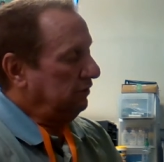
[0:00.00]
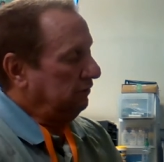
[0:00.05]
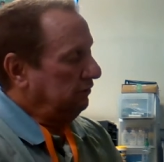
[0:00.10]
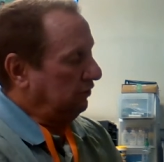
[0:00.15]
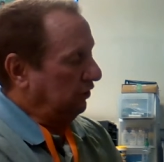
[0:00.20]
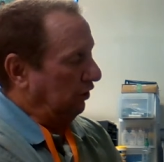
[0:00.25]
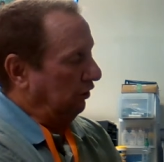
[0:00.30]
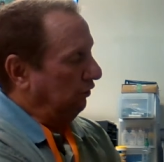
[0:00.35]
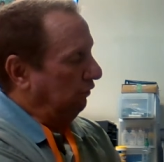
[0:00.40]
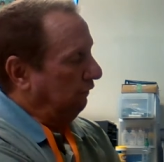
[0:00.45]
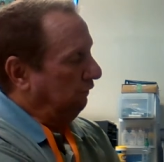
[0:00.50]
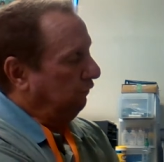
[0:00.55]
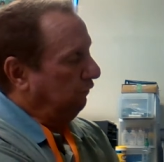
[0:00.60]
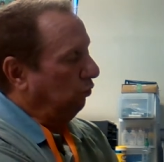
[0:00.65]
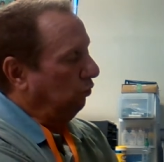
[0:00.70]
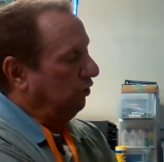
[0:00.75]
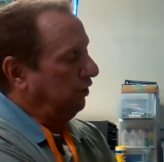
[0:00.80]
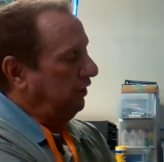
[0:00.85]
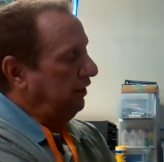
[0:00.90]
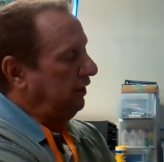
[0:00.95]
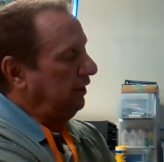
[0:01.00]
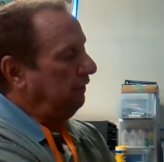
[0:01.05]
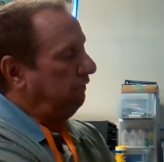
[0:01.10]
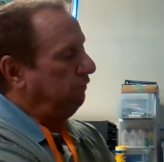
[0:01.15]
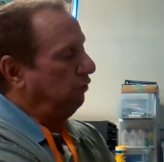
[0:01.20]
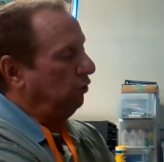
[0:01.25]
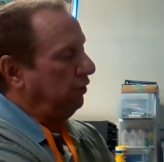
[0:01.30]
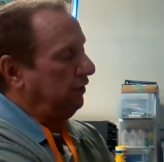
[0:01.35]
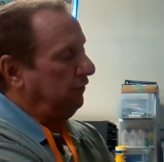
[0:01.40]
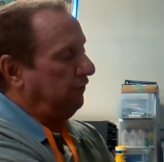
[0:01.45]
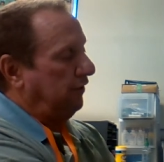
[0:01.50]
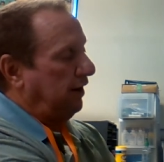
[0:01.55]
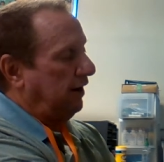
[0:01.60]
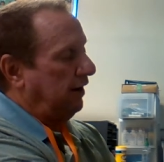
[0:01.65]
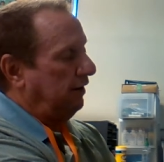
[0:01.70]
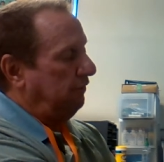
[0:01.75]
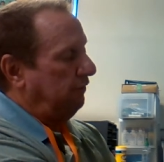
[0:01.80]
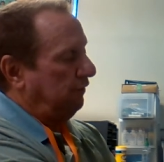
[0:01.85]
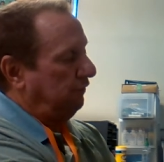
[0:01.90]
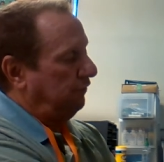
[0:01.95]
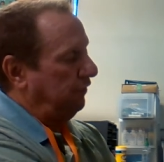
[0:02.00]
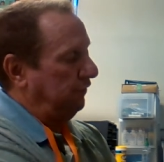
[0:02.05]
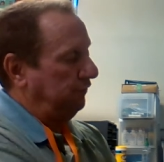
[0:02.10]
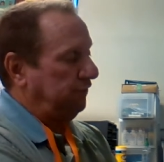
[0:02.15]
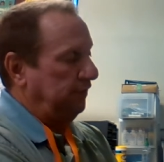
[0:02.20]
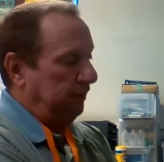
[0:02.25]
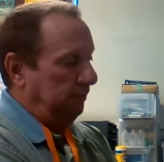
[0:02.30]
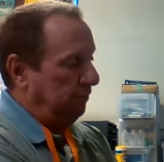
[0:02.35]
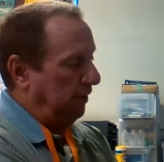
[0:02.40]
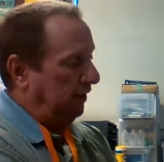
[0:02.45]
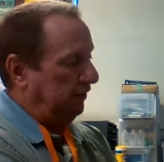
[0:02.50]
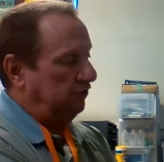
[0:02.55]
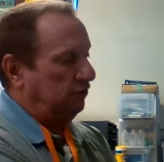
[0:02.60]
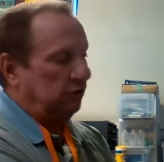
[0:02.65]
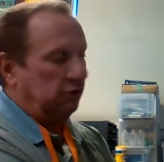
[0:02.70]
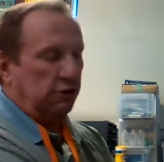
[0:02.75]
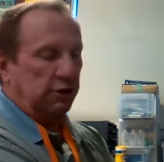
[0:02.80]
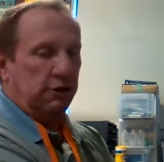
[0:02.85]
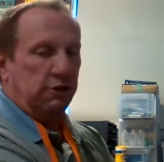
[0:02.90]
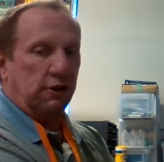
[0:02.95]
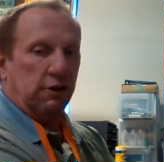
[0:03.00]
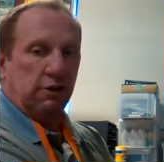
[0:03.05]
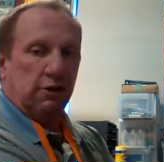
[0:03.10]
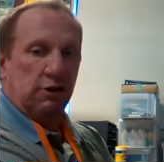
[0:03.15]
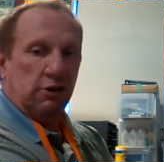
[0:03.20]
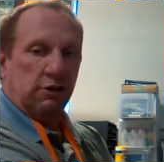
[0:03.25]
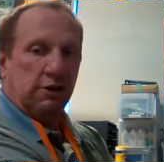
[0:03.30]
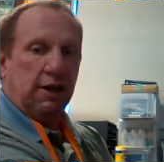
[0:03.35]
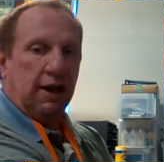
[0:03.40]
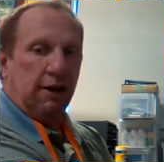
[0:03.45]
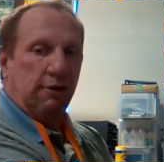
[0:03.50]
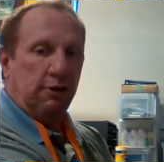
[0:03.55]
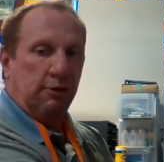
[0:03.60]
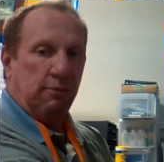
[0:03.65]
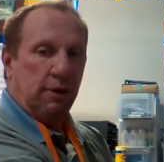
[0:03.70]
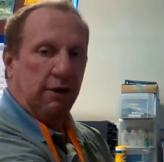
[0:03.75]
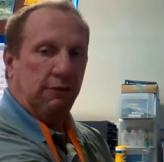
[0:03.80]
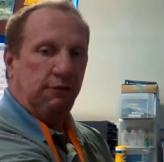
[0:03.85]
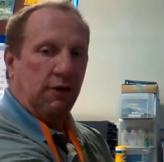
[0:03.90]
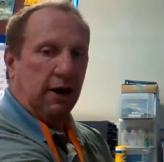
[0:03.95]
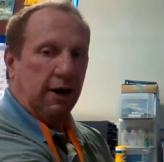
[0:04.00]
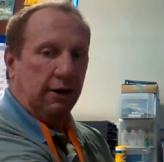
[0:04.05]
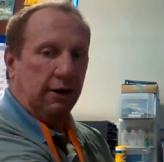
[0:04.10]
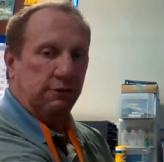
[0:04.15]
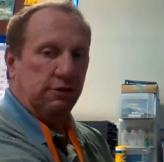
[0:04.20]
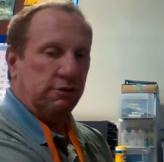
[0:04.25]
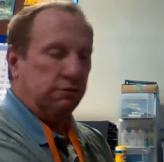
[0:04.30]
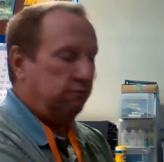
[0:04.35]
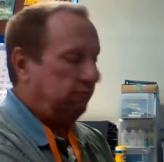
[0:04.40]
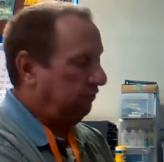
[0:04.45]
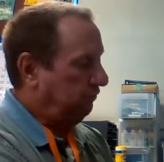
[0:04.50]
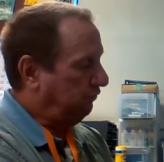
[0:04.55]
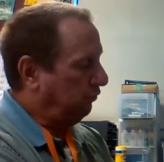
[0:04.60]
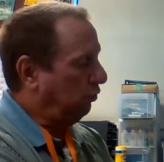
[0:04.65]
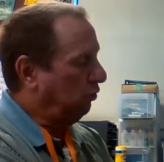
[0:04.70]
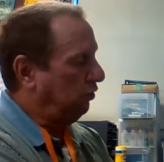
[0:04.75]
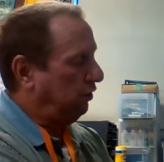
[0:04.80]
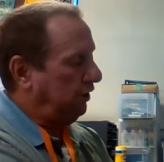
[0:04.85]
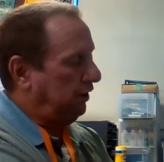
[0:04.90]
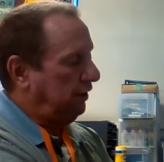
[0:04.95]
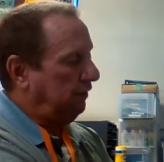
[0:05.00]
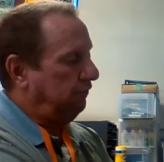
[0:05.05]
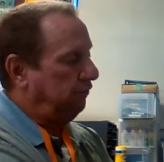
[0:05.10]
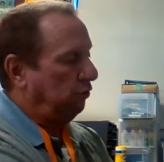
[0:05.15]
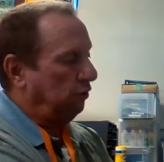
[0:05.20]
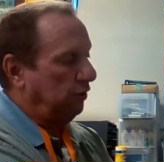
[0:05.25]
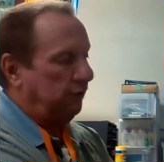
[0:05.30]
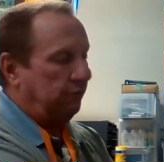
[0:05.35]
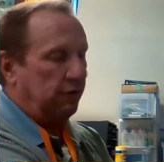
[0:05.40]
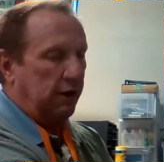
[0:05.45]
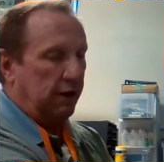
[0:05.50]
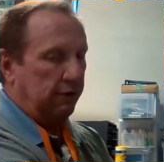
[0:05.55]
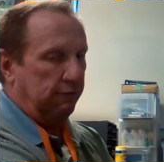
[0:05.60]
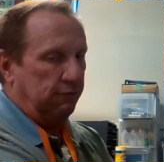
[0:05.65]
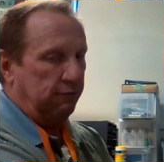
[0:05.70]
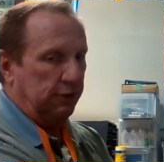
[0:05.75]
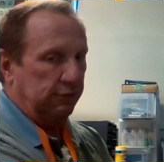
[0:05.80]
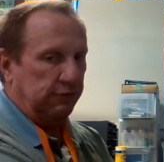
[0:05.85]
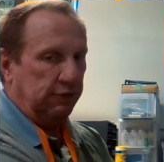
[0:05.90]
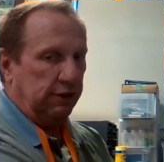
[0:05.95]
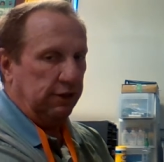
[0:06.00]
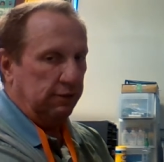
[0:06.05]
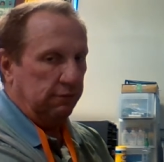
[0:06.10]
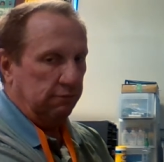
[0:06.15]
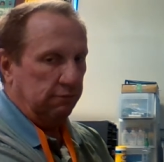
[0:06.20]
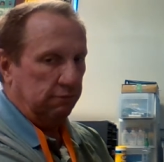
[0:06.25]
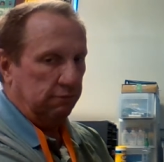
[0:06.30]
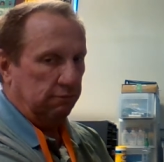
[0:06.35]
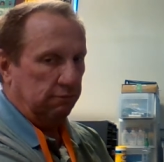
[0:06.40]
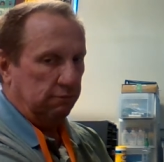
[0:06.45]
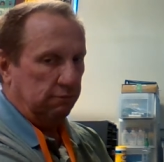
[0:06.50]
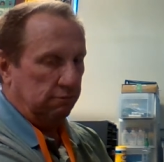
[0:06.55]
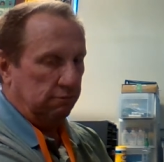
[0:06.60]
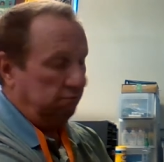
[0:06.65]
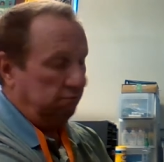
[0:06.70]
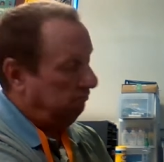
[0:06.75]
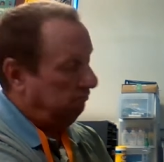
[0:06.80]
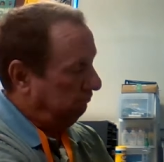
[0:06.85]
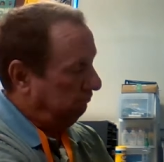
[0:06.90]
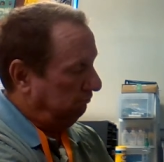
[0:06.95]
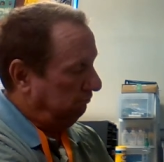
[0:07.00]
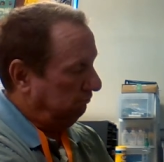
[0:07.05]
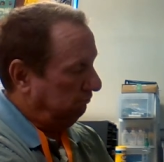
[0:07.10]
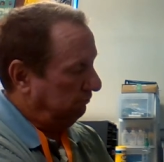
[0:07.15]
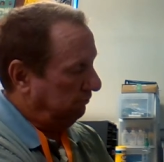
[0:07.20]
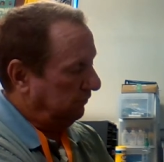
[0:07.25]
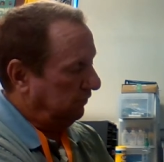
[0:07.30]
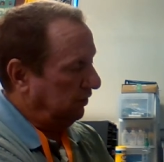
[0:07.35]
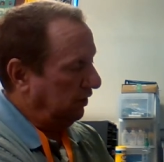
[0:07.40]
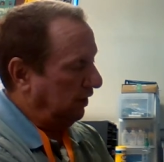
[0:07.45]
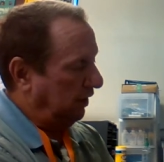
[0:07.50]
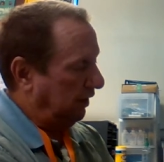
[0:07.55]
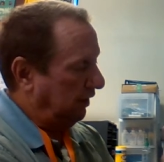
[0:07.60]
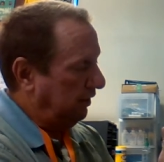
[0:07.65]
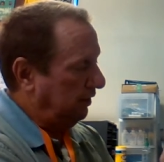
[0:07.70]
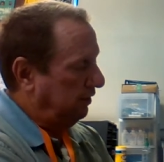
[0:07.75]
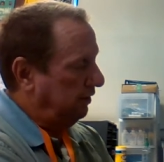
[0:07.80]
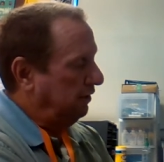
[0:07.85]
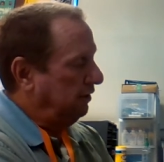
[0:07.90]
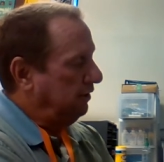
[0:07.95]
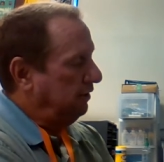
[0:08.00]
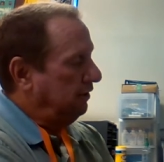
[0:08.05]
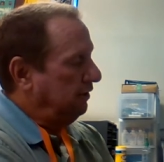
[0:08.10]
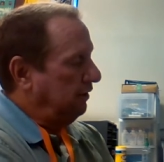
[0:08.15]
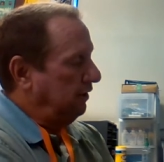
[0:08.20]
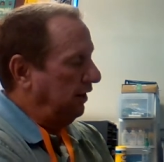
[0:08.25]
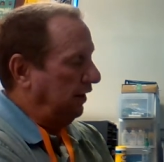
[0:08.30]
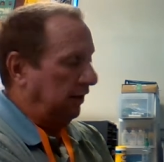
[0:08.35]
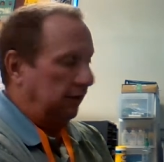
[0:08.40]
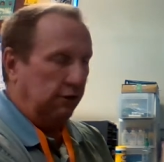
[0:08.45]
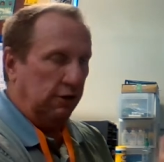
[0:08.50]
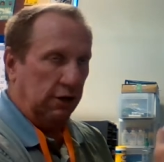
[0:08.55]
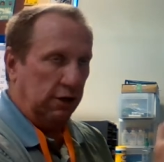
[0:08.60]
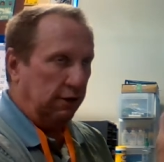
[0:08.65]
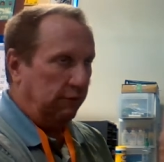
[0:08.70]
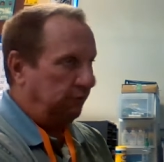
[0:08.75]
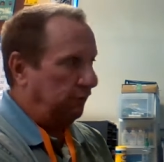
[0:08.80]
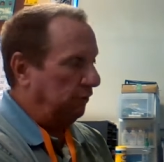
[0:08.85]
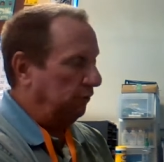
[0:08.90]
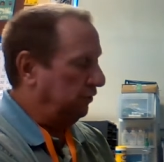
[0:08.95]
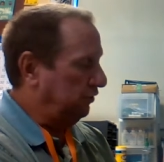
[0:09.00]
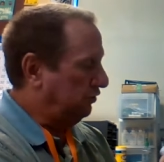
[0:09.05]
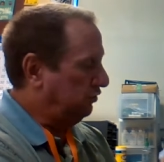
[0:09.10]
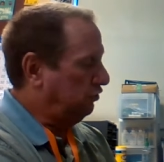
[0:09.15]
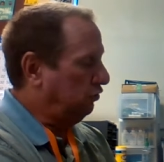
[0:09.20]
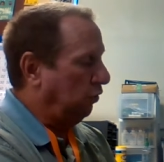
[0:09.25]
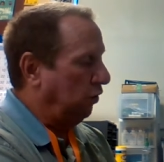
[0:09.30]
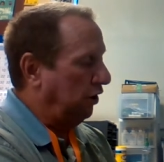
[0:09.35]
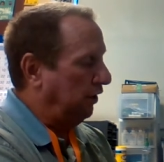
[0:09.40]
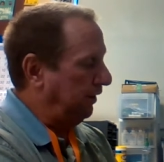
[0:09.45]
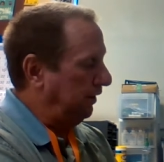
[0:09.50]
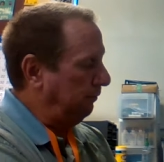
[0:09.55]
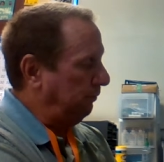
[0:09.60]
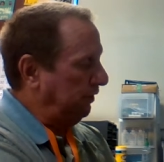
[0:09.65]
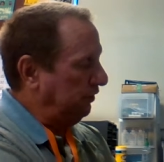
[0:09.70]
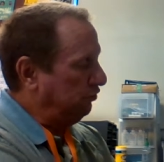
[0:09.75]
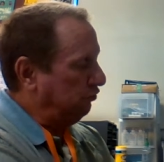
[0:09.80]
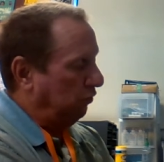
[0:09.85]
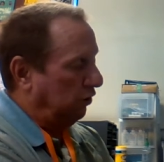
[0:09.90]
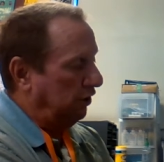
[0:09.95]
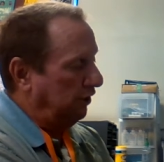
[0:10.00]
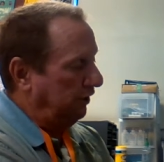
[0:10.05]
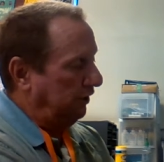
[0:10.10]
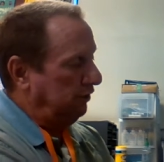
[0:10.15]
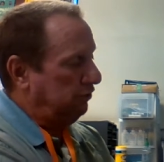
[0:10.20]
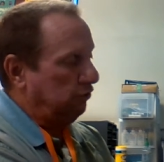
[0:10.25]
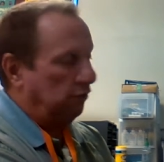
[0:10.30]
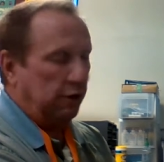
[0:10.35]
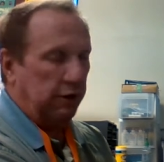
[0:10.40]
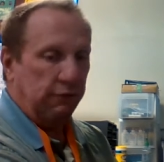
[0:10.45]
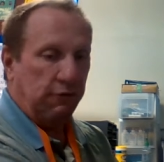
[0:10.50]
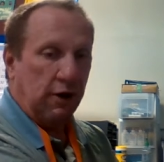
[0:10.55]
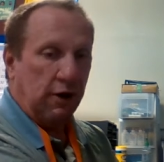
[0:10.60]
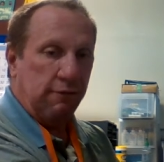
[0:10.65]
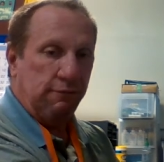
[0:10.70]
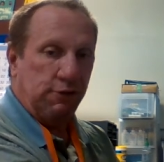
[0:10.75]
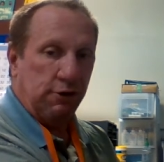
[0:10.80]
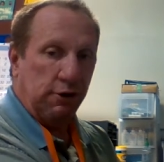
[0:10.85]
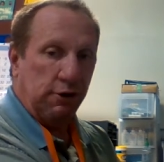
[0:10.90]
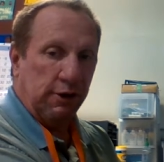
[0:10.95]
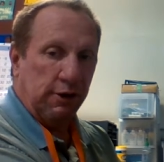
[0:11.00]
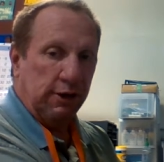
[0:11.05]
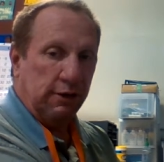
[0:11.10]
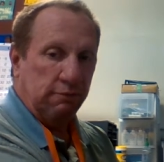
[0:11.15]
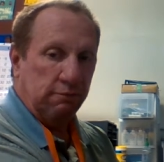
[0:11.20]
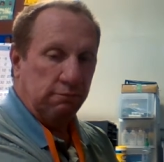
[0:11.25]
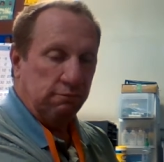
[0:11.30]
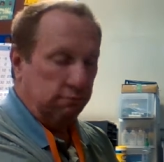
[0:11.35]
So 40, 45, 50. Basically, they're, you're counting by fives 40, 45, 50. Okay. And then if it was 20, it'd be 20, 25, 30.